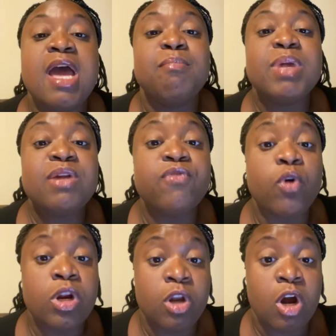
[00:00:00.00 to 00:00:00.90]

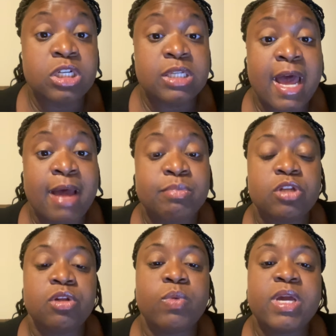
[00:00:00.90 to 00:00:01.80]
before large lab,
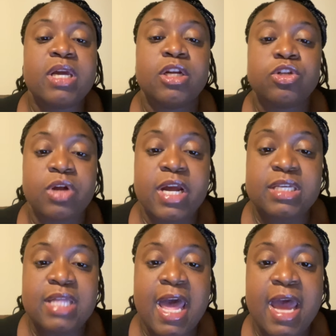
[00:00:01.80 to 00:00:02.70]
so that we can
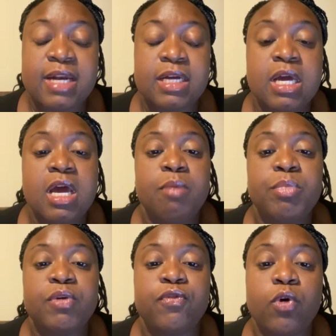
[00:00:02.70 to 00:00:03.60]
address that
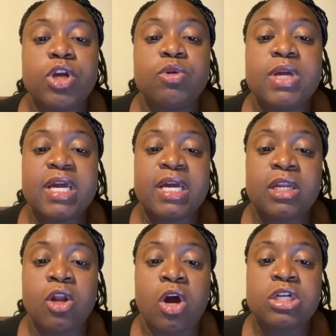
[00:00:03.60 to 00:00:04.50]
before you get
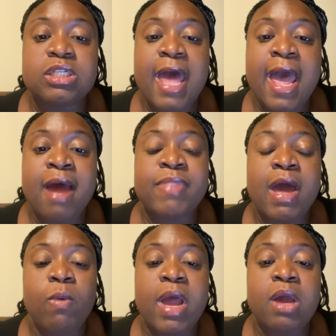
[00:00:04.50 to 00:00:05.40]
in large lab.
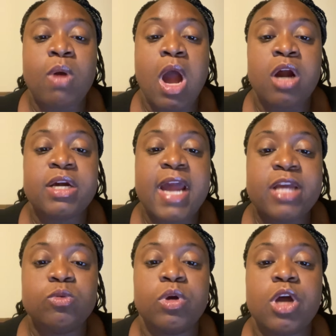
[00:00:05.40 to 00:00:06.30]
That way our
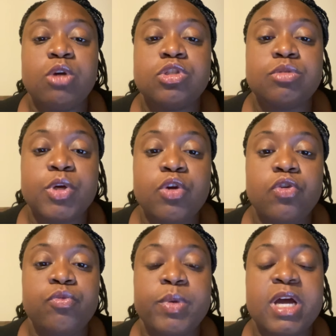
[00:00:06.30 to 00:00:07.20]
days will go
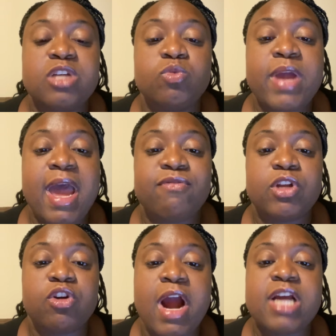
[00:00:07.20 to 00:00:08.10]
smooth, because we have
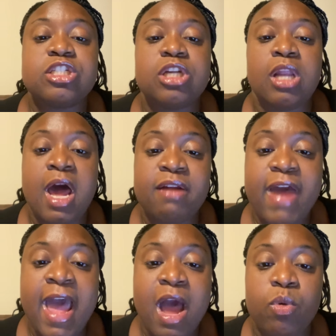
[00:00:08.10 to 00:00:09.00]
to crash a lot of
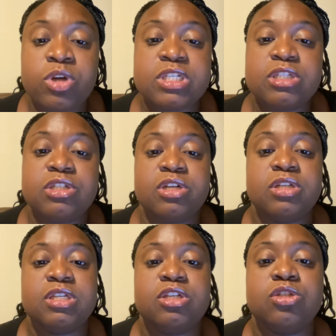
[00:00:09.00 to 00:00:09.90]
hours into
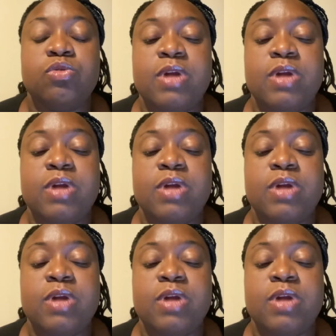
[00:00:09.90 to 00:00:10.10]
just these 2